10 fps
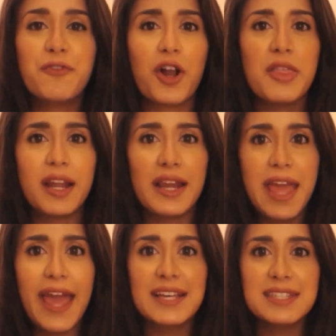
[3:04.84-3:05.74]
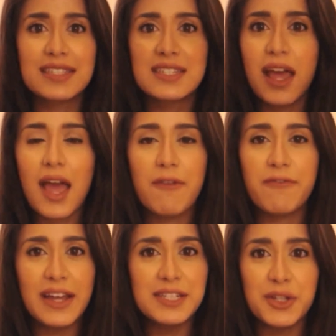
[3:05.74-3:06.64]
for the next
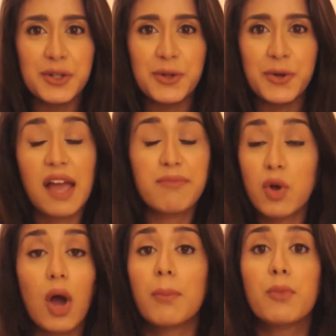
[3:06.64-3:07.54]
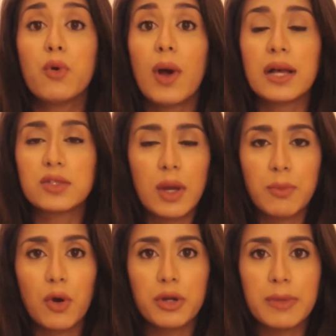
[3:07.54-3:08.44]
video. I'm not a mua, so I'm
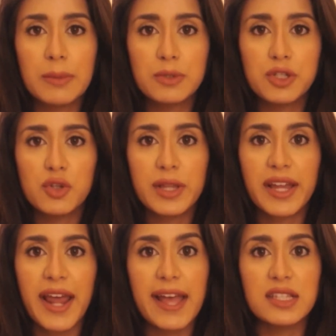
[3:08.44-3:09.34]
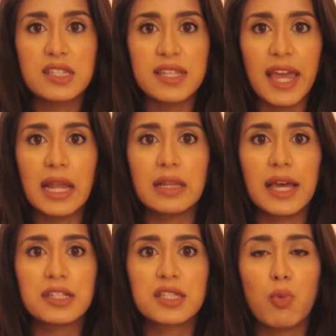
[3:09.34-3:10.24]
not going to be able to do like an insane,
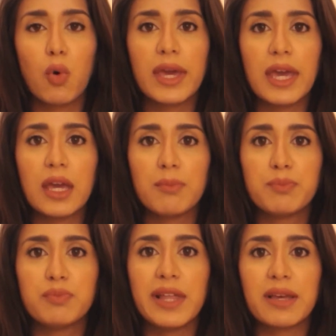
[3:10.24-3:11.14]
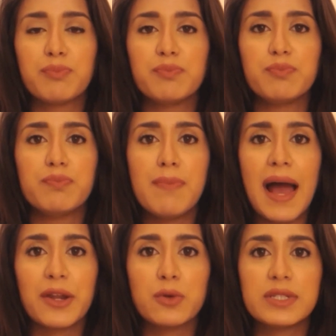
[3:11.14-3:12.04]
like smoky, like
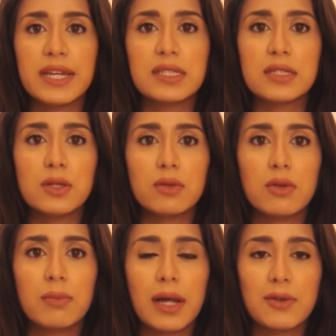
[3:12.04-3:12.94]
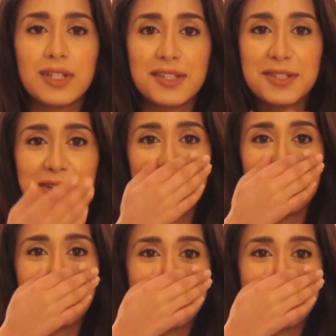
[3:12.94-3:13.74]
Mario Testino, not Mario Testino.